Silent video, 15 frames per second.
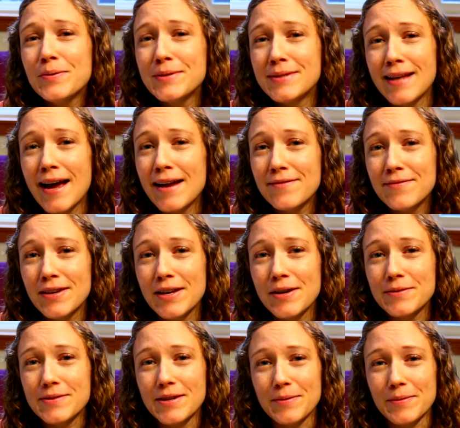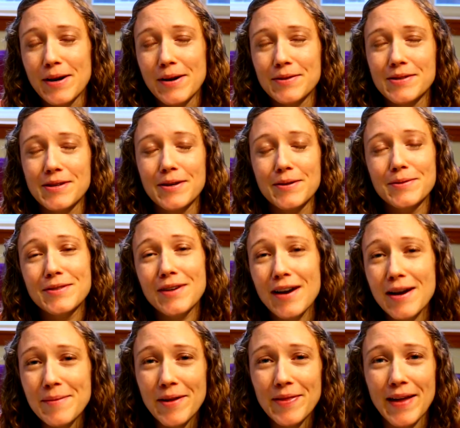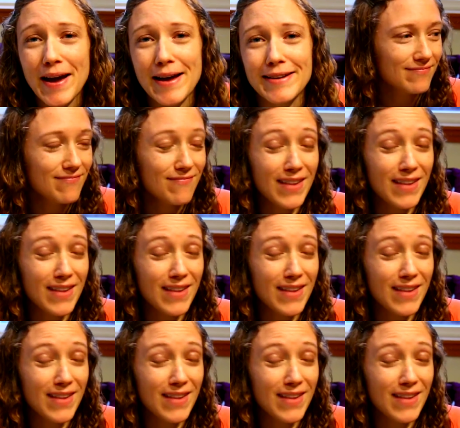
sad videos in a row, so sorry about that.